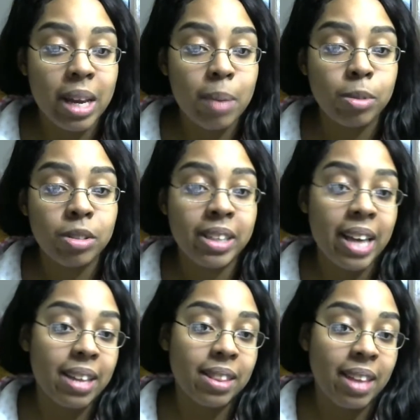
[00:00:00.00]
able to
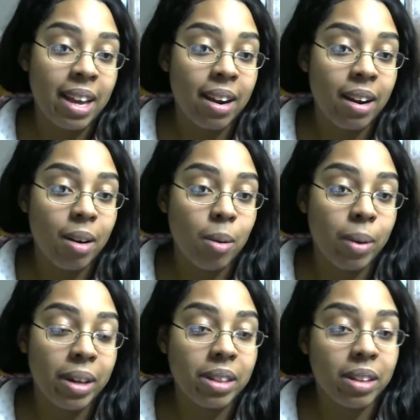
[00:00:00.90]
get there
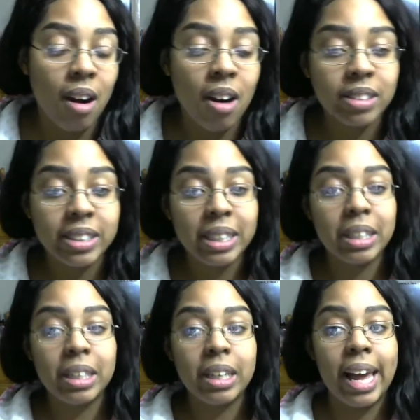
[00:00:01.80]
with
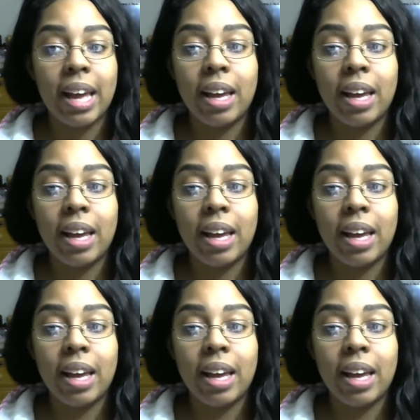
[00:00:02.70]
hardly,